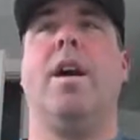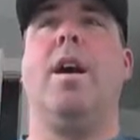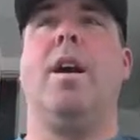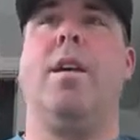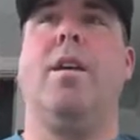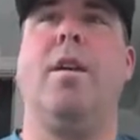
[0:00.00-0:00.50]

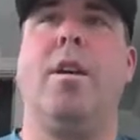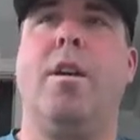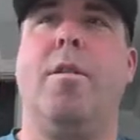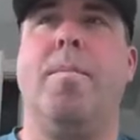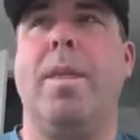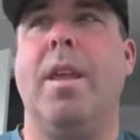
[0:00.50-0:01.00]
Yeah,
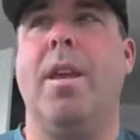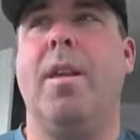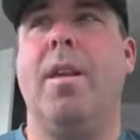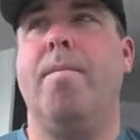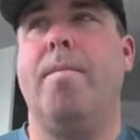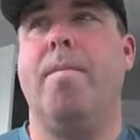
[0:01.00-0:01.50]
um,
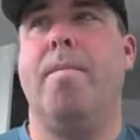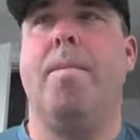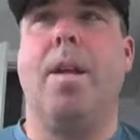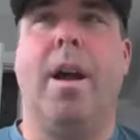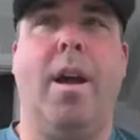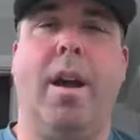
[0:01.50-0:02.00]
and
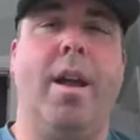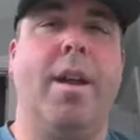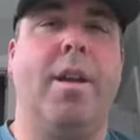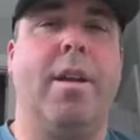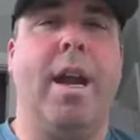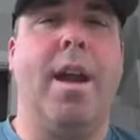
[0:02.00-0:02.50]
I, I,
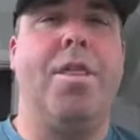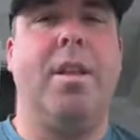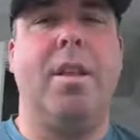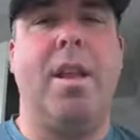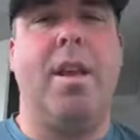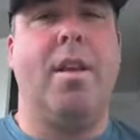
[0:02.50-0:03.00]
agree. I
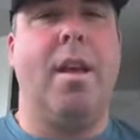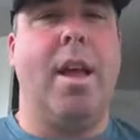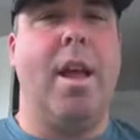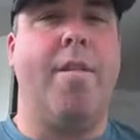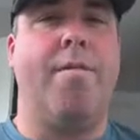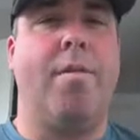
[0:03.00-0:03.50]
think they
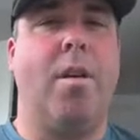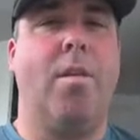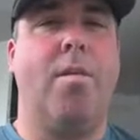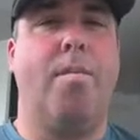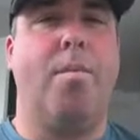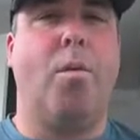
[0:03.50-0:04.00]
have
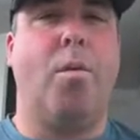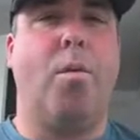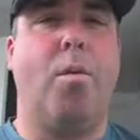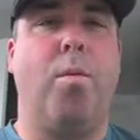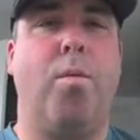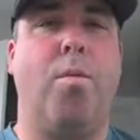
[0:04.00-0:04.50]

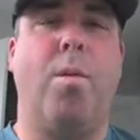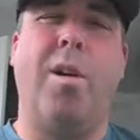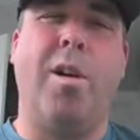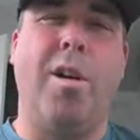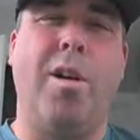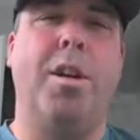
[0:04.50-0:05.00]

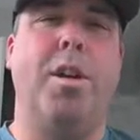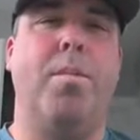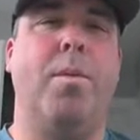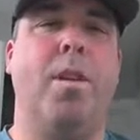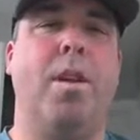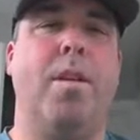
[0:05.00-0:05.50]

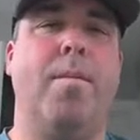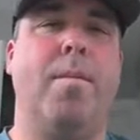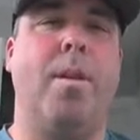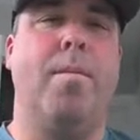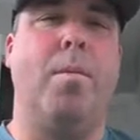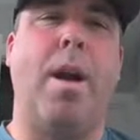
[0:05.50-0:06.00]
arguably
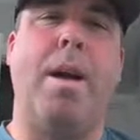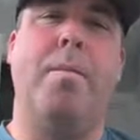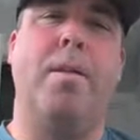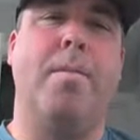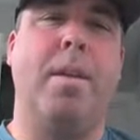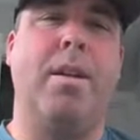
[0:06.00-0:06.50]
and, and
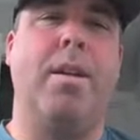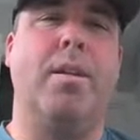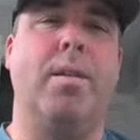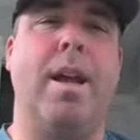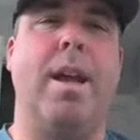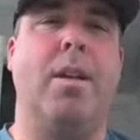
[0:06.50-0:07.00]
probably
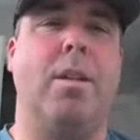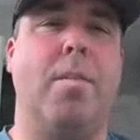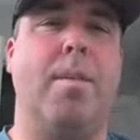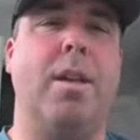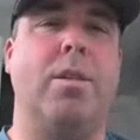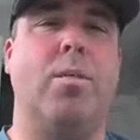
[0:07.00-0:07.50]
because of
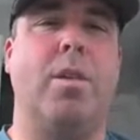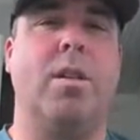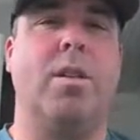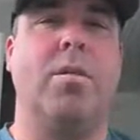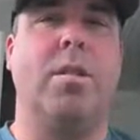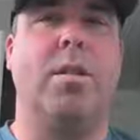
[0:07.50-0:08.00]
the best
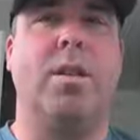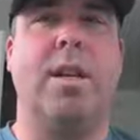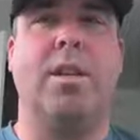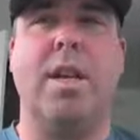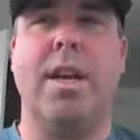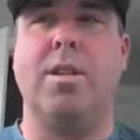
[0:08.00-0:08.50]
one too in the
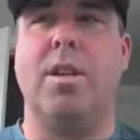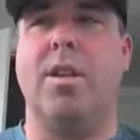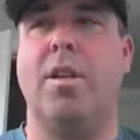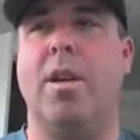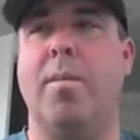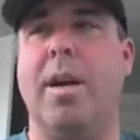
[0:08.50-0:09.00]
state. Jackson
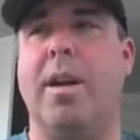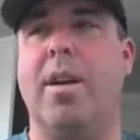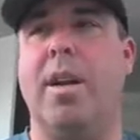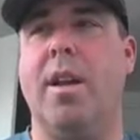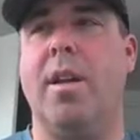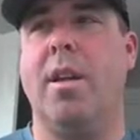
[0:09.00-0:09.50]

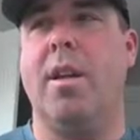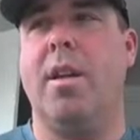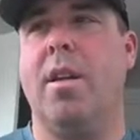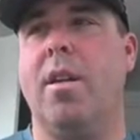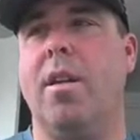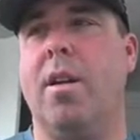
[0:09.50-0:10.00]
Yarberry
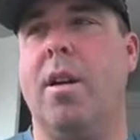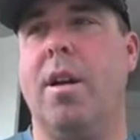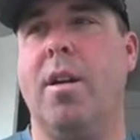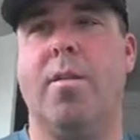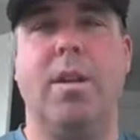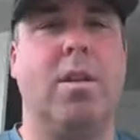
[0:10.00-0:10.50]

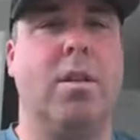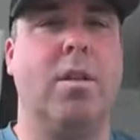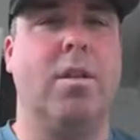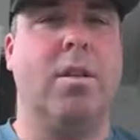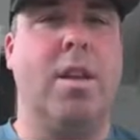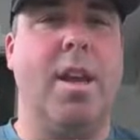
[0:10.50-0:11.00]
uh,
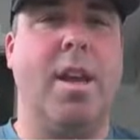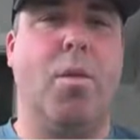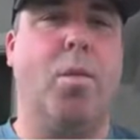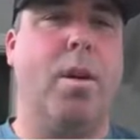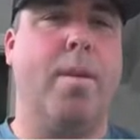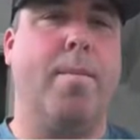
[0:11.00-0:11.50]
returns. Oh,
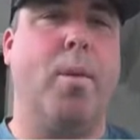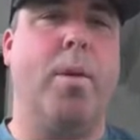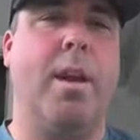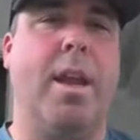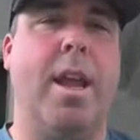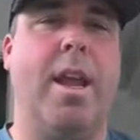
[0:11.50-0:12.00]
wasn't
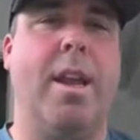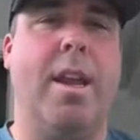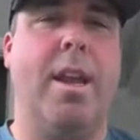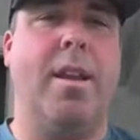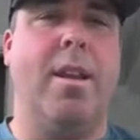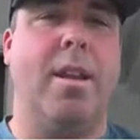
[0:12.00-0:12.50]
Jackson Chu? My
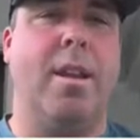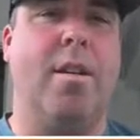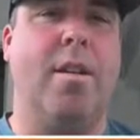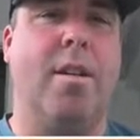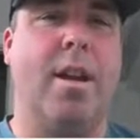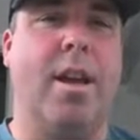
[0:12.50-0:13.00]
fault.
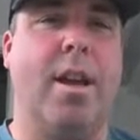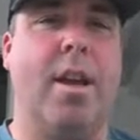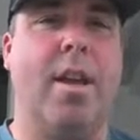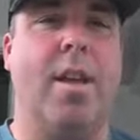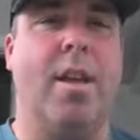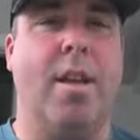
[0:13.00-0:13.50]

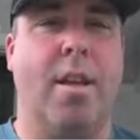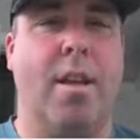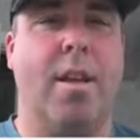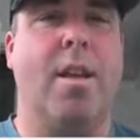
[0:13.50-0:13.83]
ERA. We,